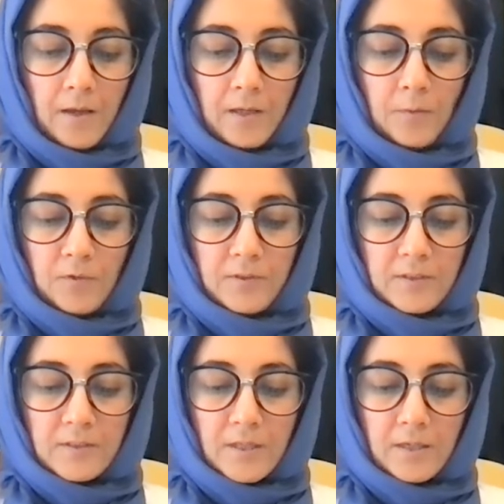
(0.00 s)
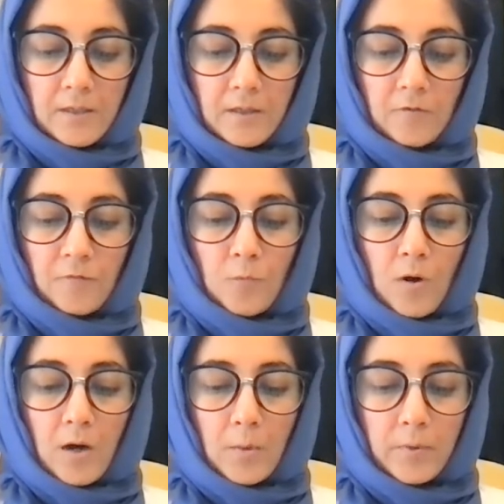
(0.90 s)
He was the son of
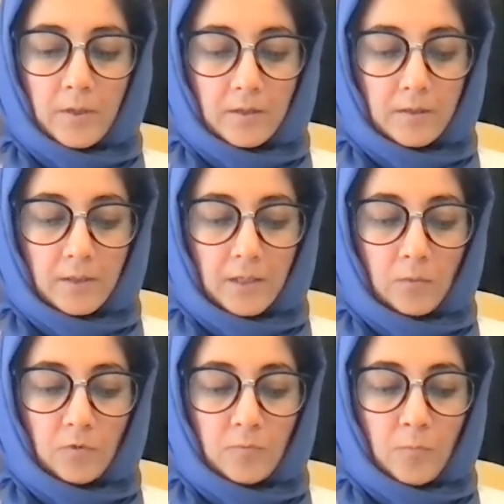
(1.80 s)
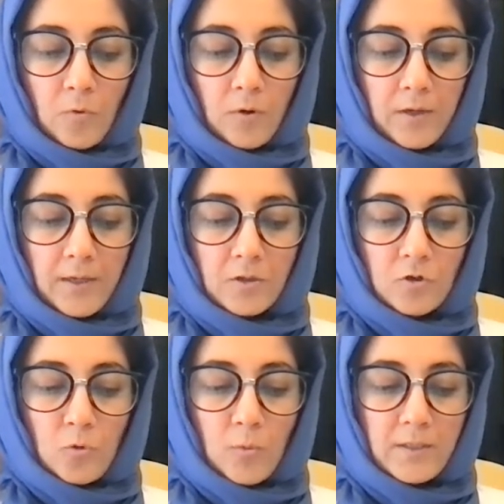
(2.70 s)
Muawiyah and was born in
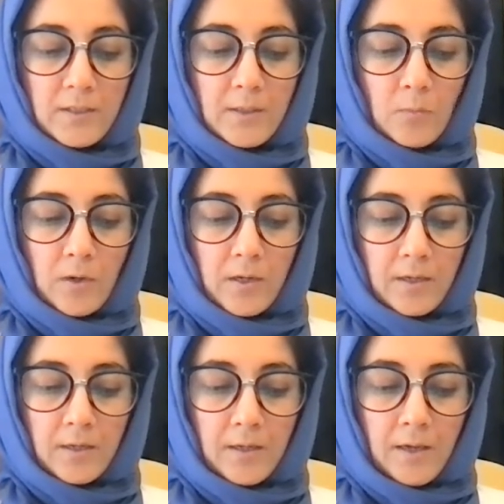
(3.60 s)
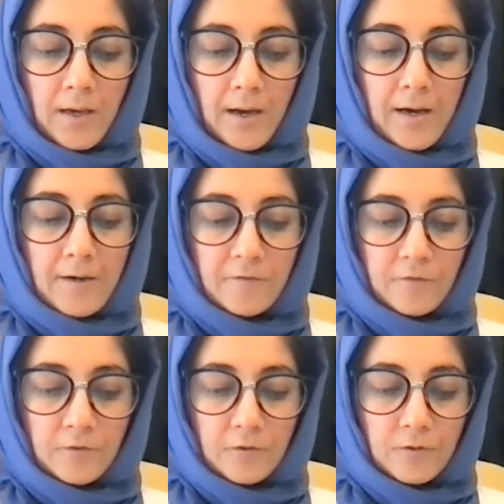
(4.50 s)
21
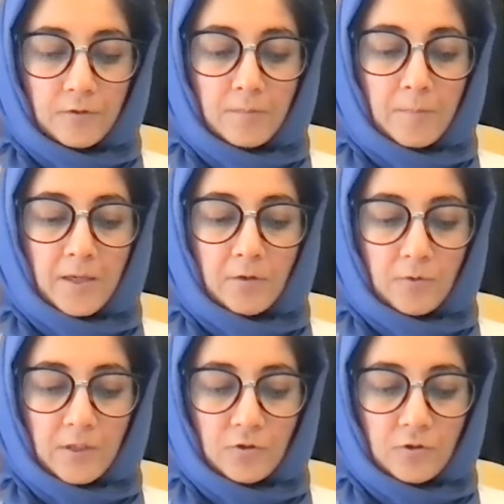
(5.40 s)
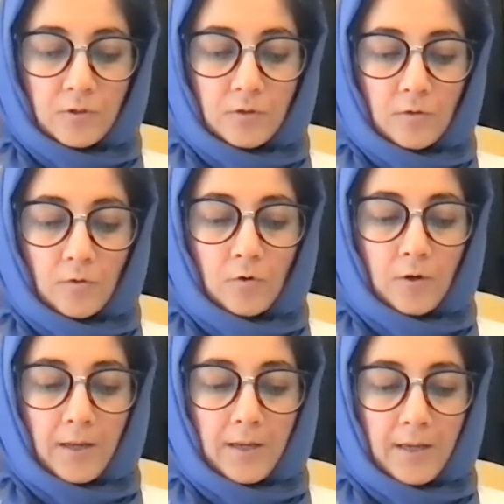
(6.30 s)
after the migration,
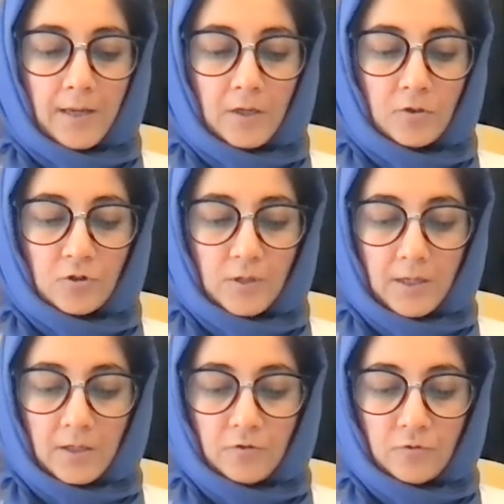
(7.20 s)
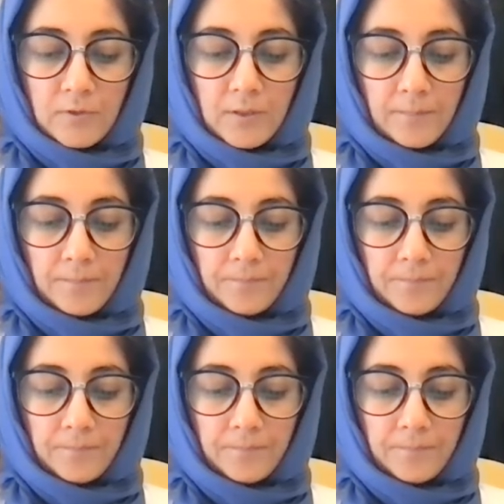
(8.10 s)
or AH Hijri,